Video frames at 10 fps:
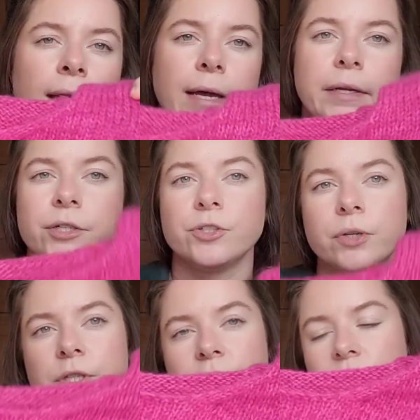And as you
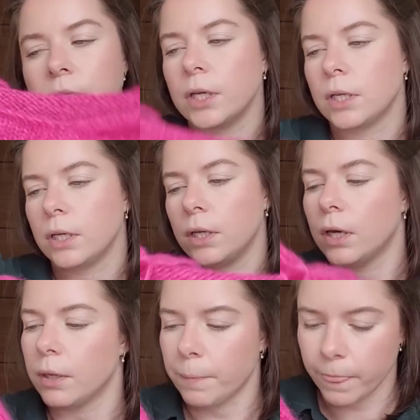can see in
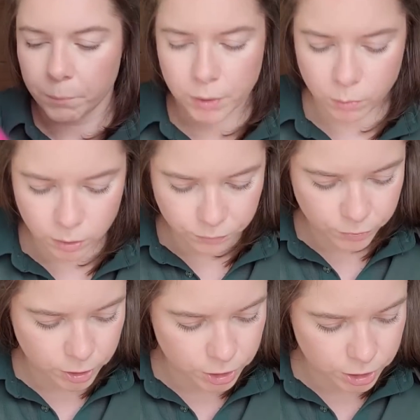the B-roll
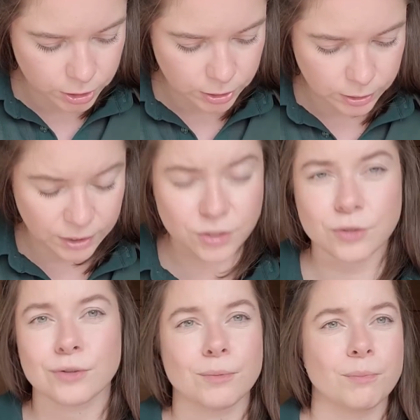footage,
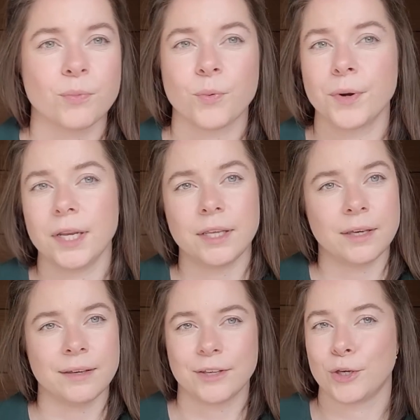it's
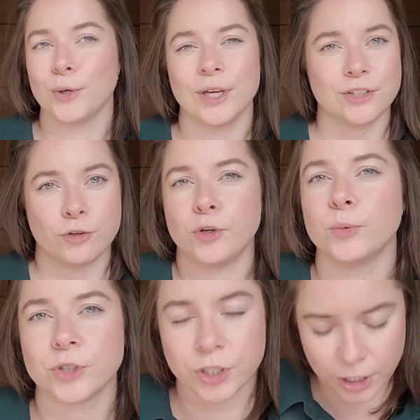really, it's
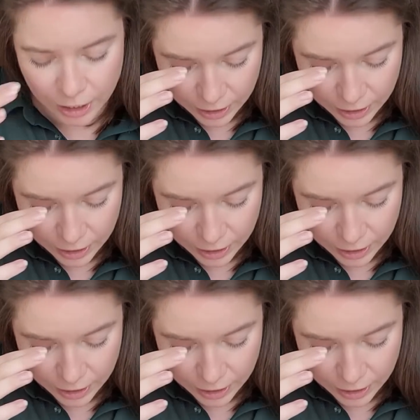huge.